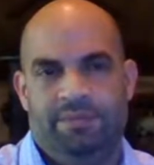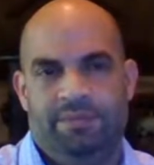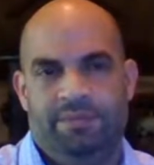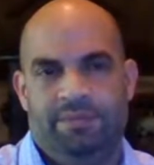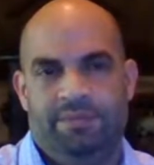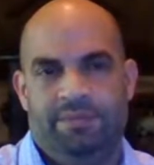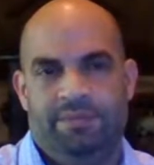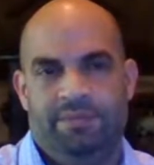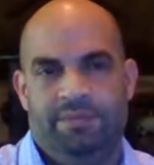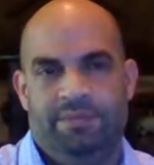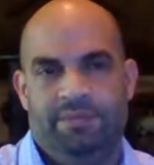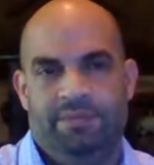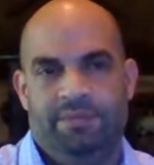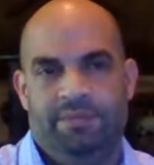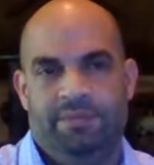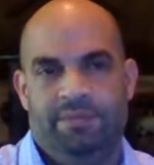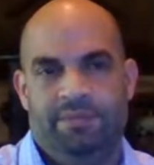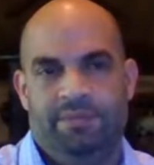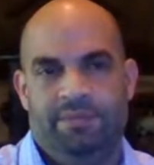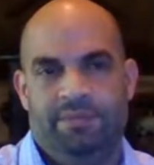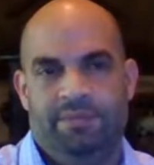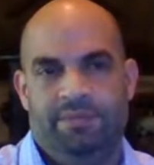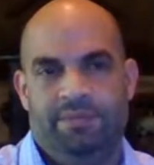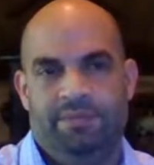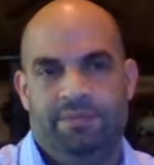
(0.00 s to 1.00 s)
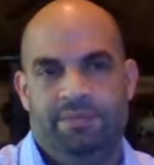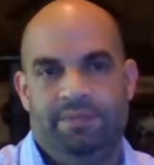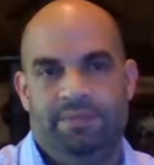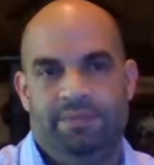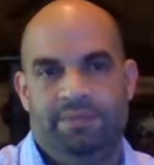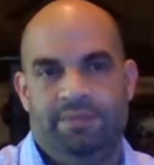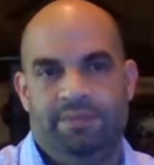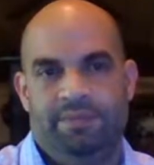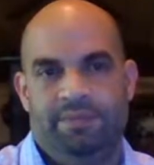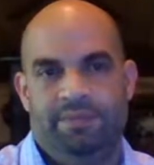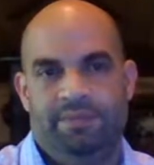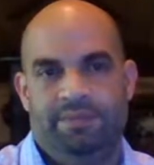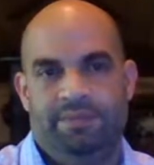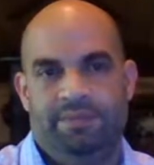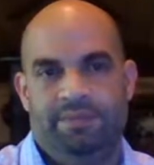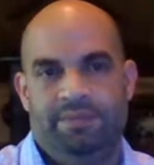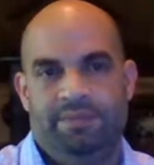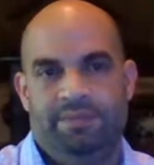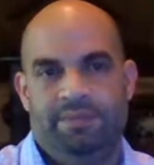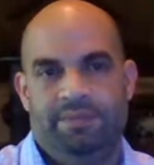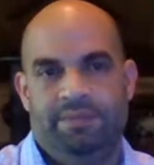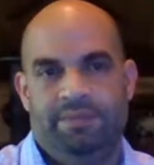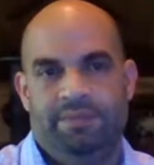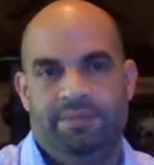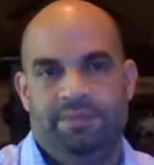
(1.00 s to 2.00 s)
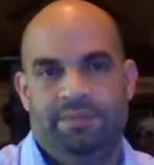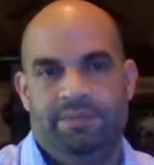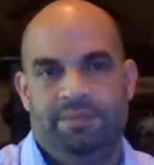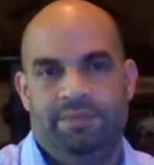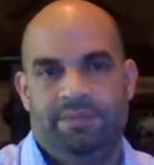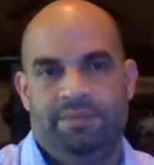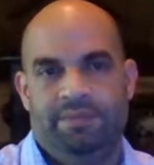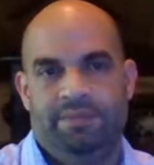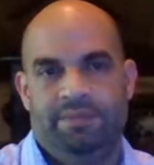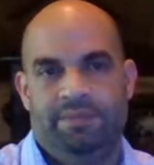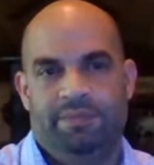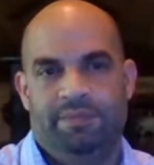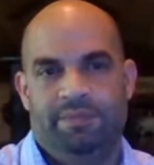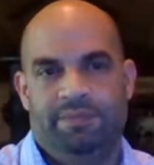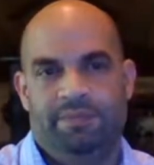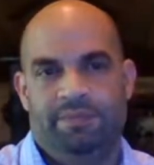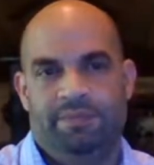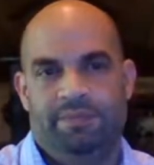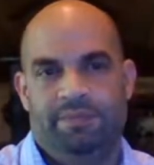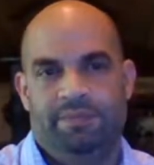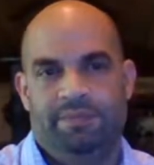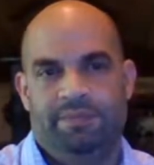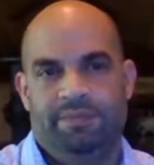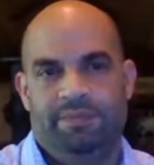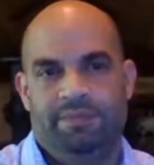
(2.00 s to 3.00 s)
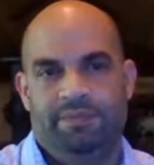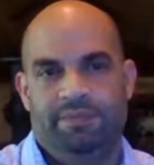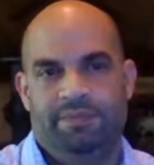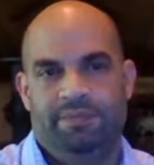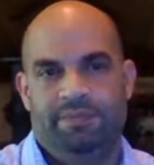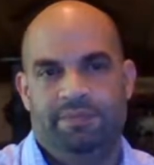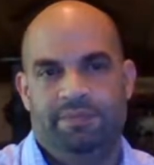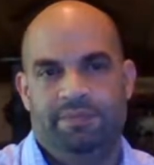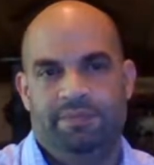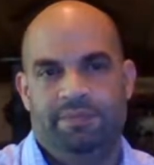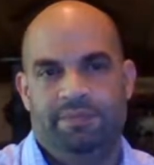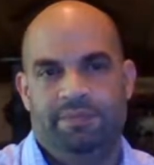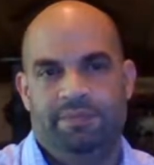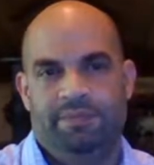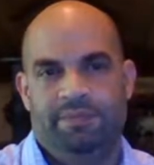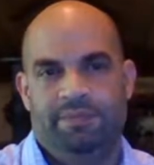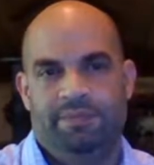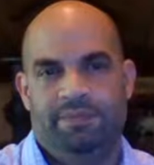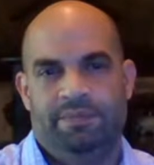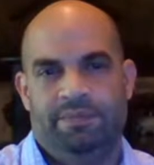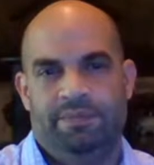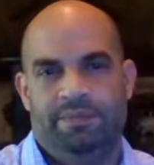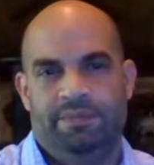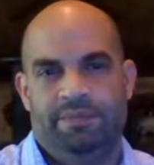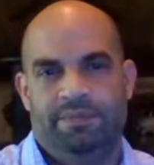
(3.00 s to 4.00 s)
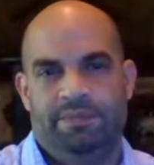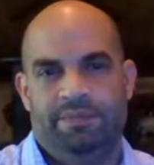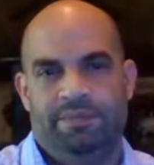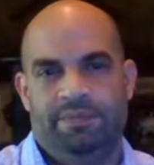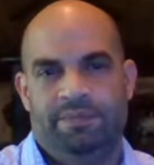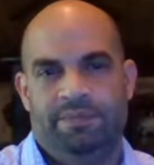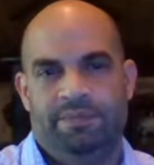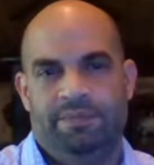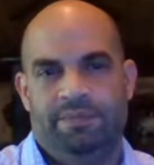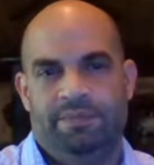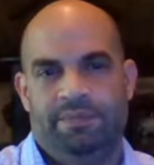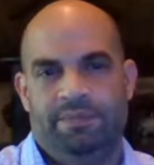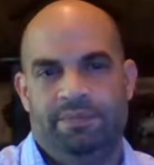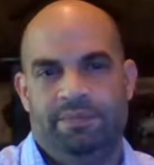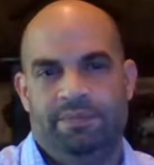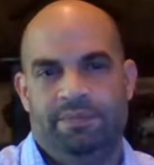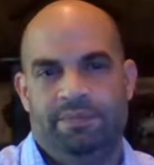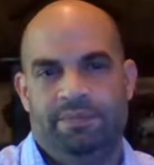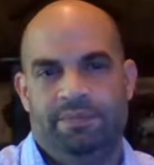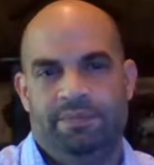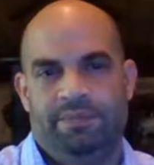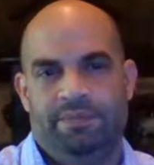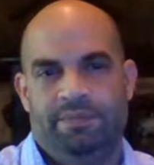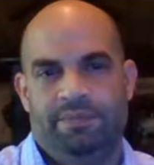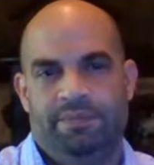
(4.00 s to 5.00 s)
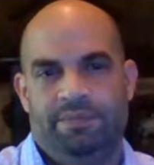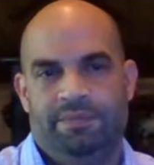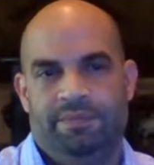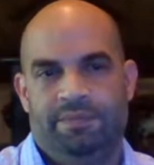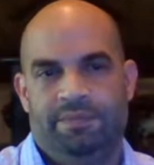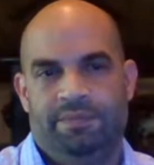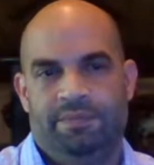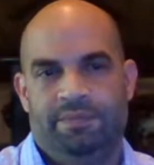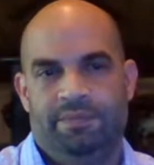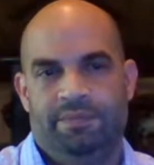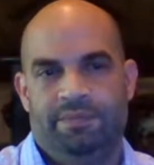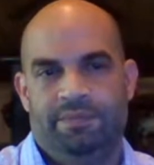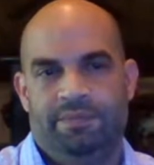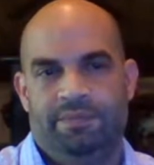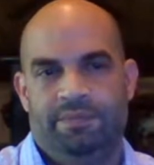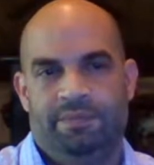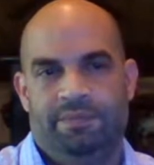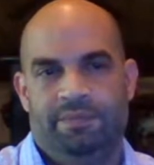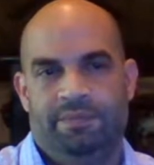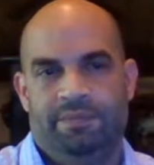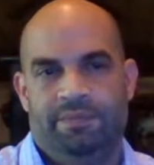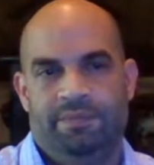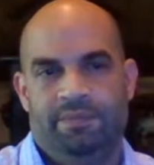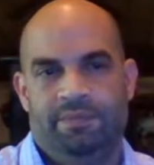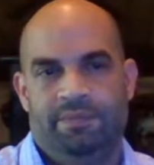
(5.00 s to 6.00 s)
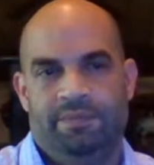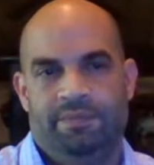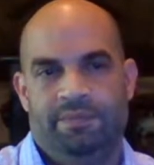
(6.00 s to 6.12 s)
(silent)